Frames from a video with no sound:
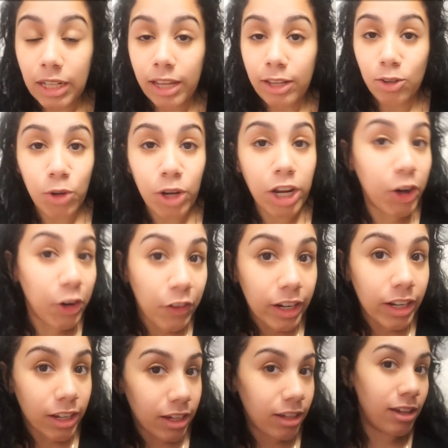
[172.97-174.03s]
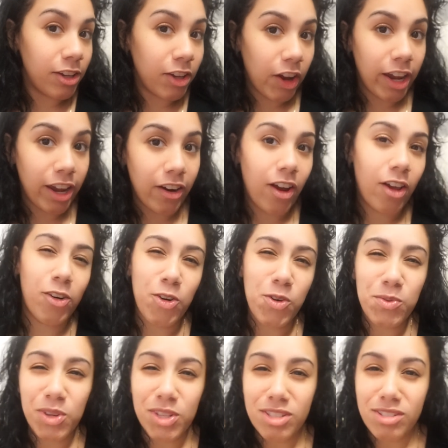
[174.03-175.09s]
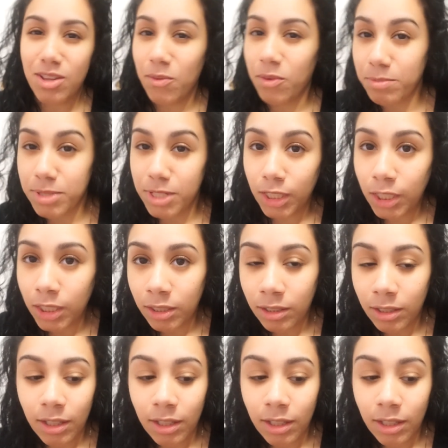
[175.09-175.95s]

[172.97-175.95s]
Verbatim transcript: like you hear it in your hair. I don't know if you understand what I'm saying.